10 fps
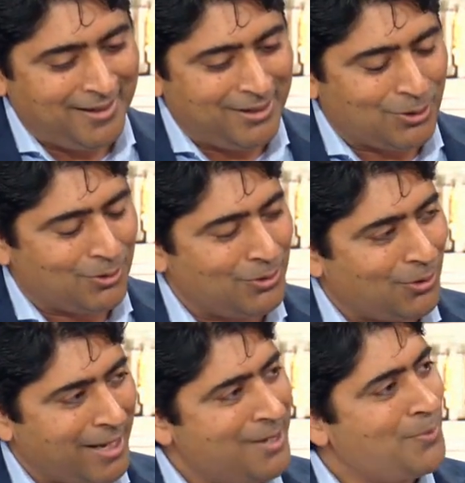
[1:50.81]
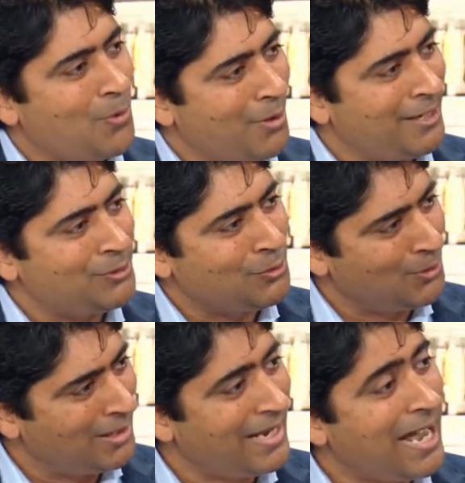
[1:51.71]
you know, your endpoints to
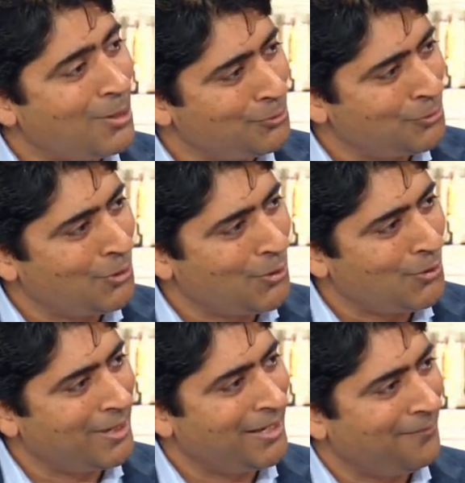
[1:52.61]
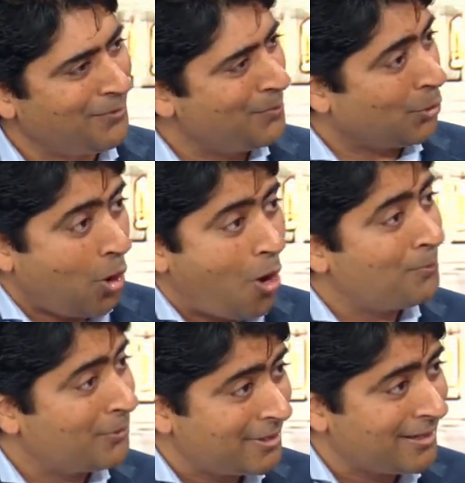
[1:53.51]
cloud security, from your
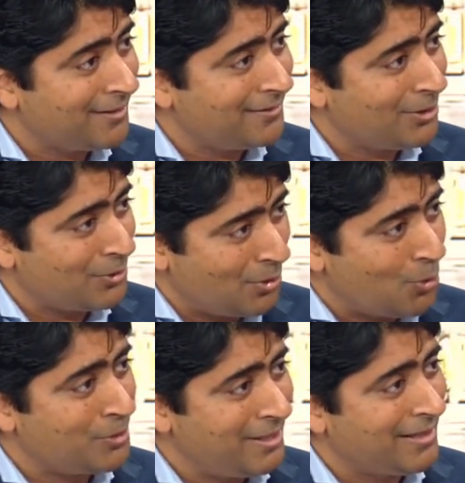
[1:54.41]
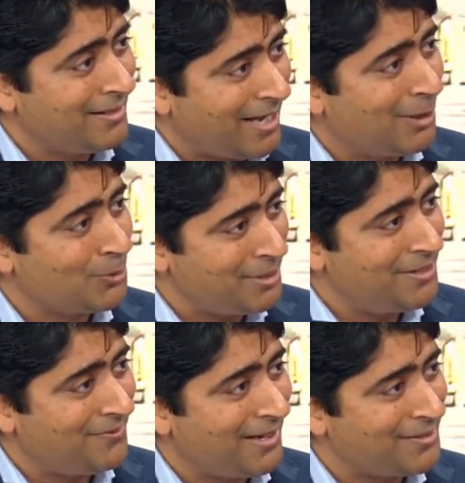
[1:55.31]
operating, you know, the OT and the IoT
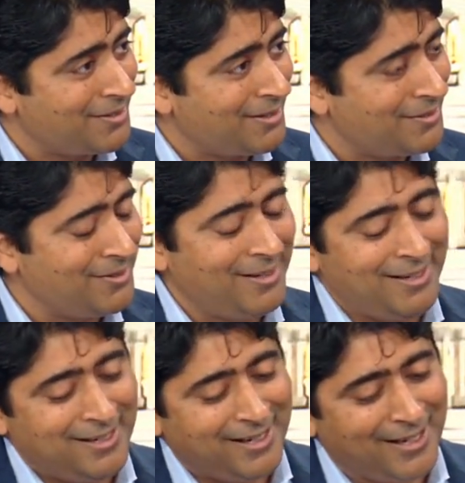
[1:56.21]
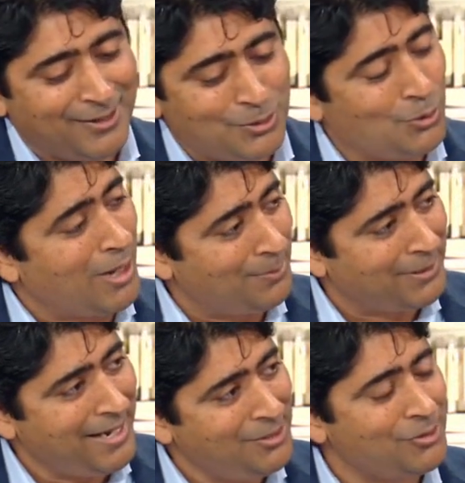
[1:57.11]
devices to your
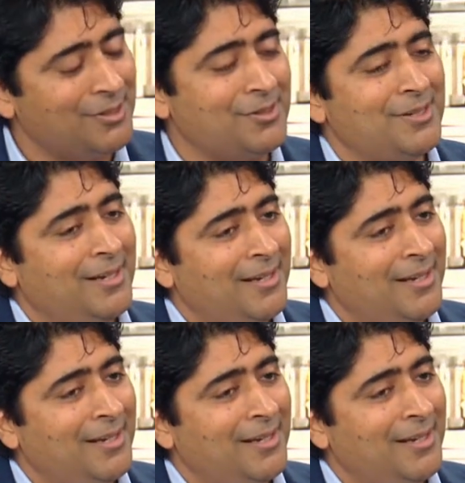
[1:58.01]
applications.